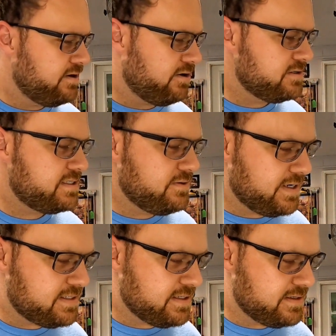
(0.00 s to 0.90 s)
RC
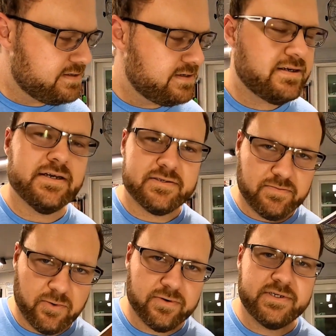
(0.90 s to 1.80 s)
Racing, It's
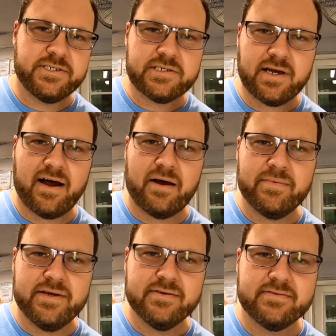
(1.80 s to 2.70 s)
More Than Just a
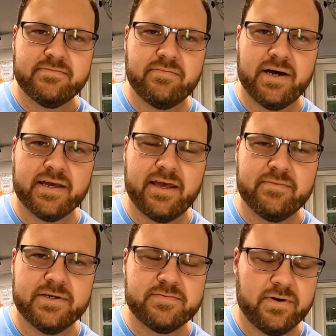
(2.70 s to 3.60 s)
Hobby by
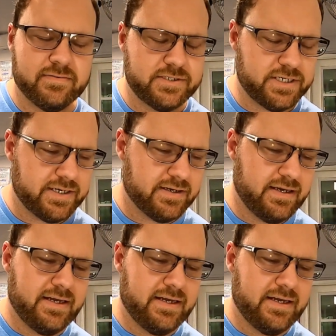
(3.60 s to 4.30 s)
KMS Publishing.